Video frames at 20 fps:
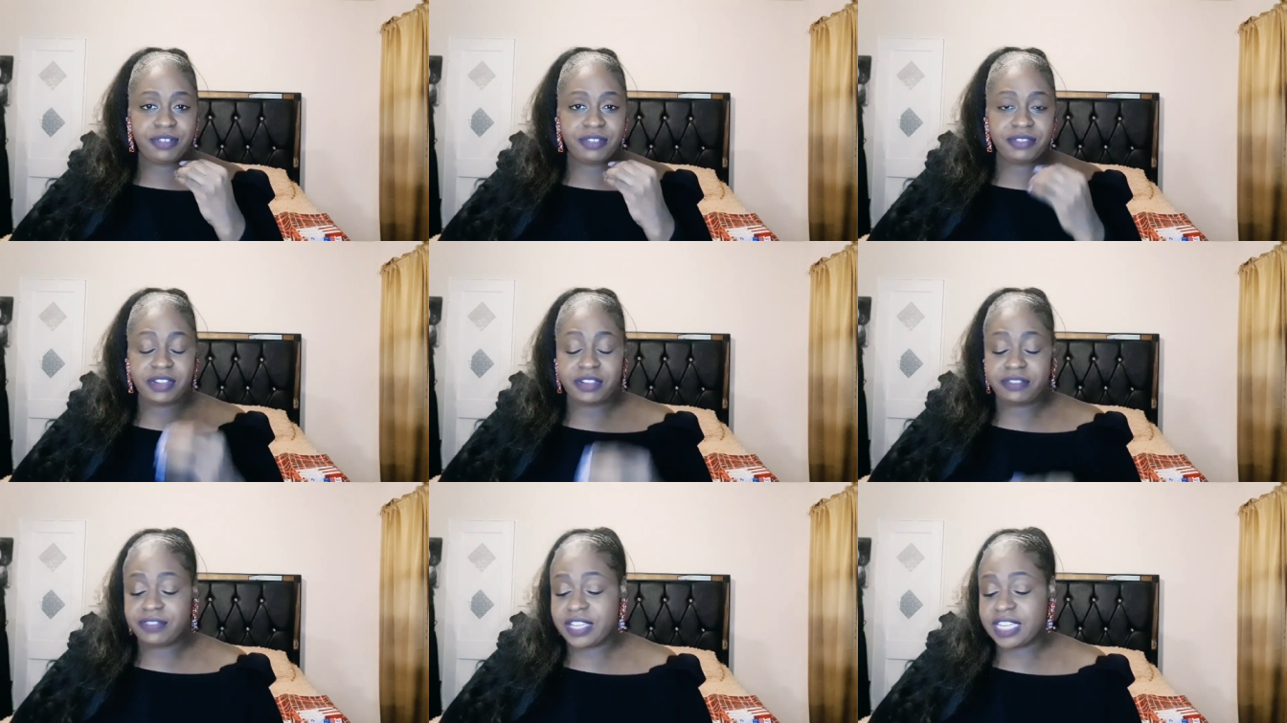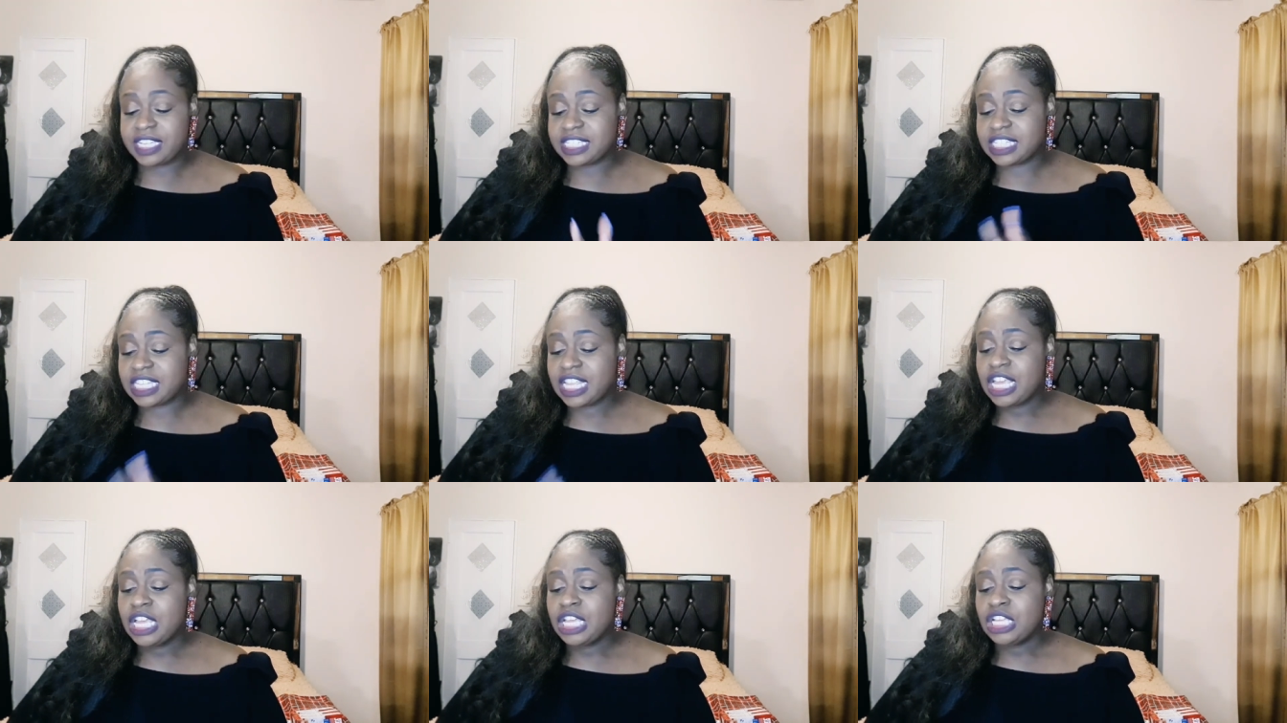of your
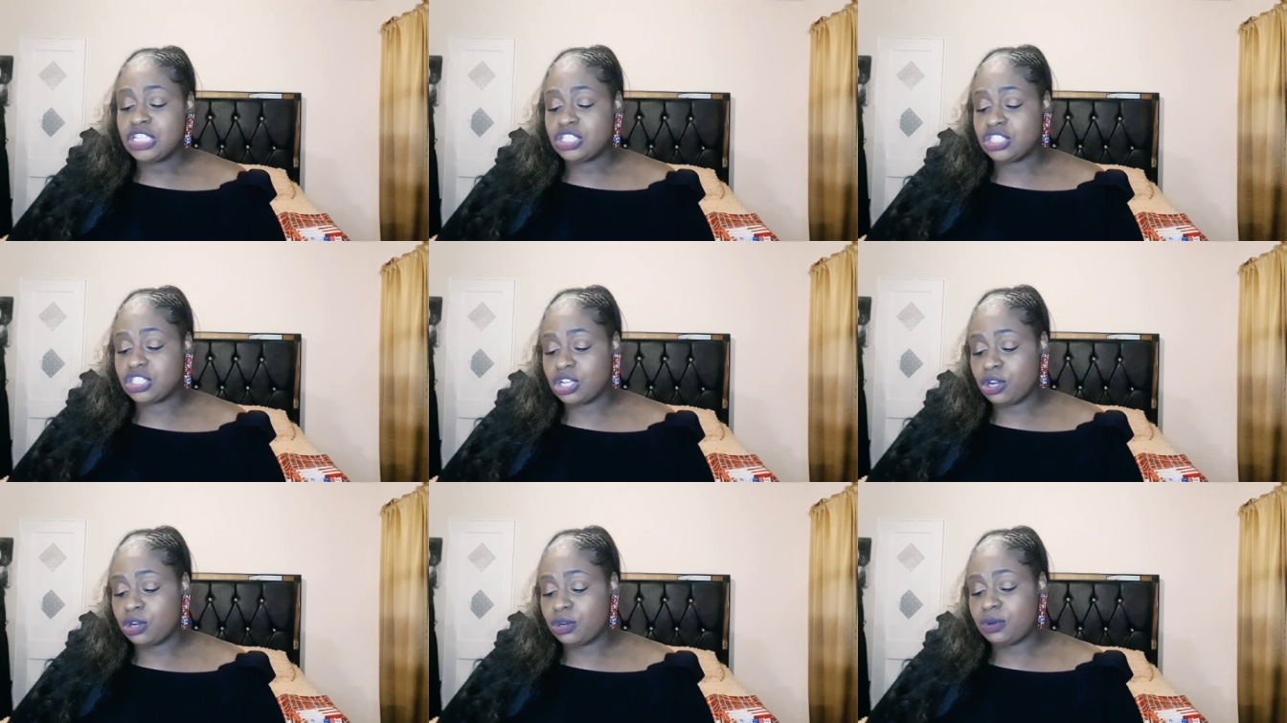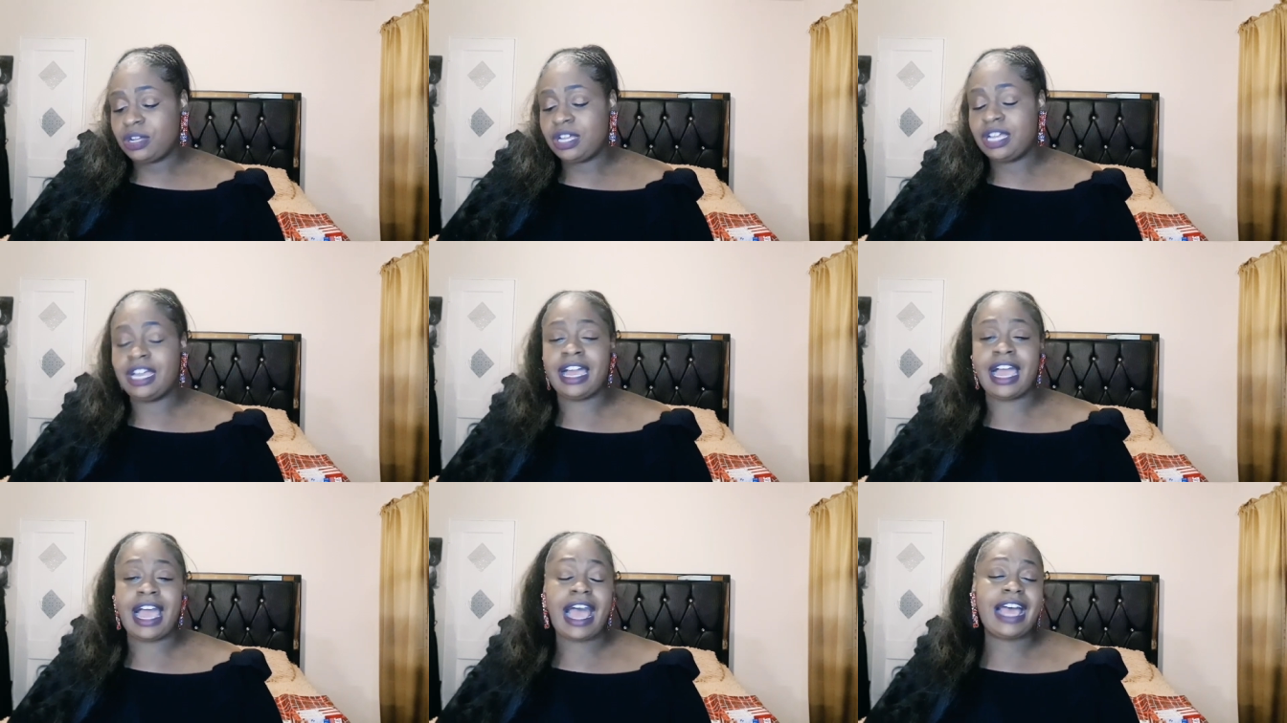face. So
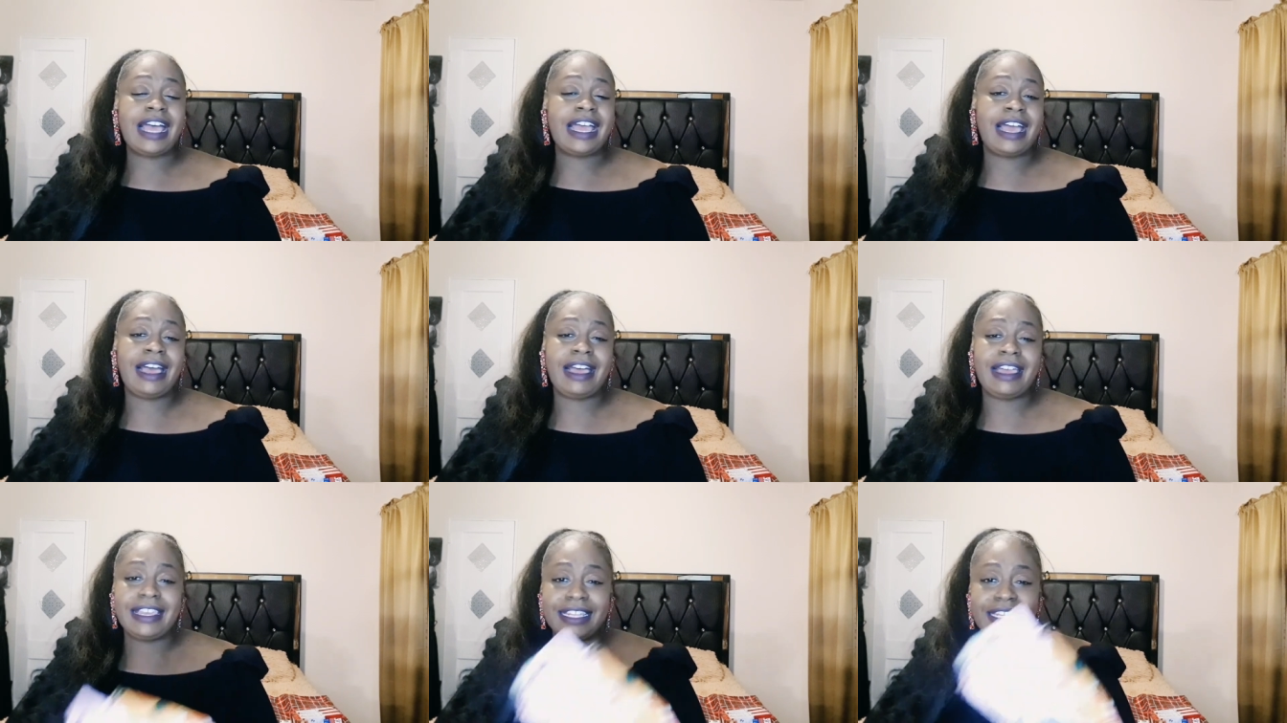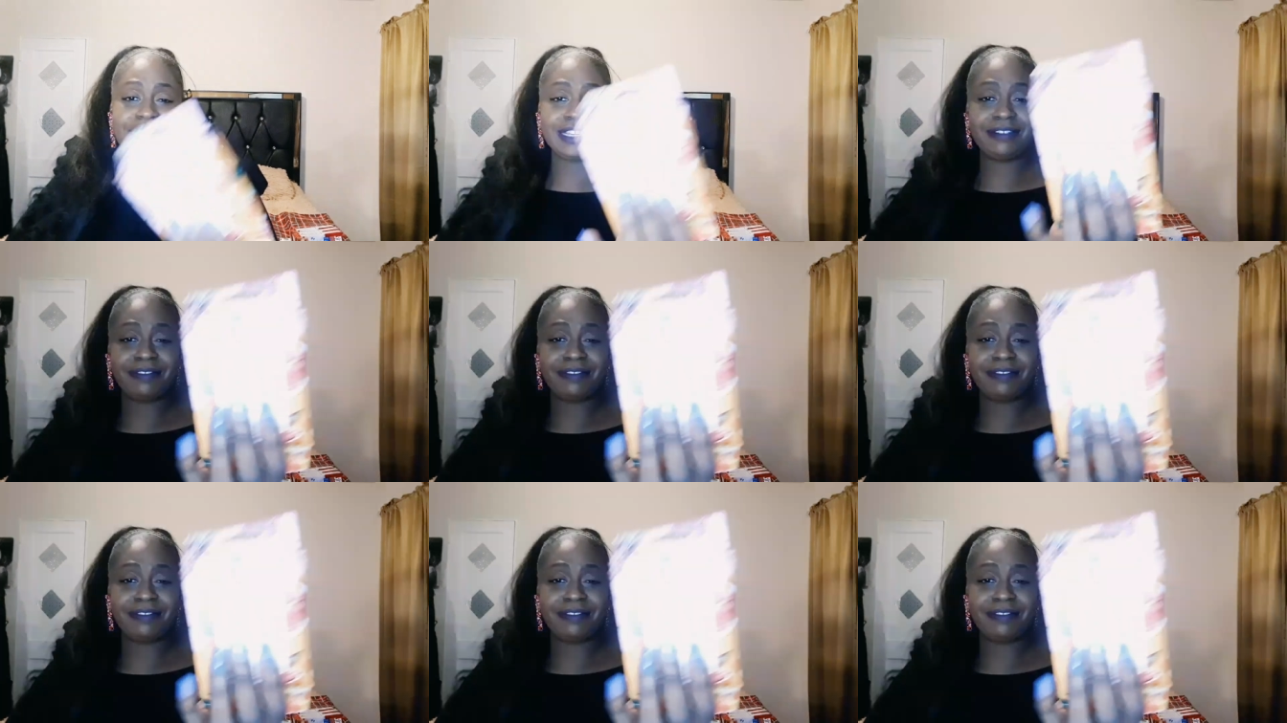I highly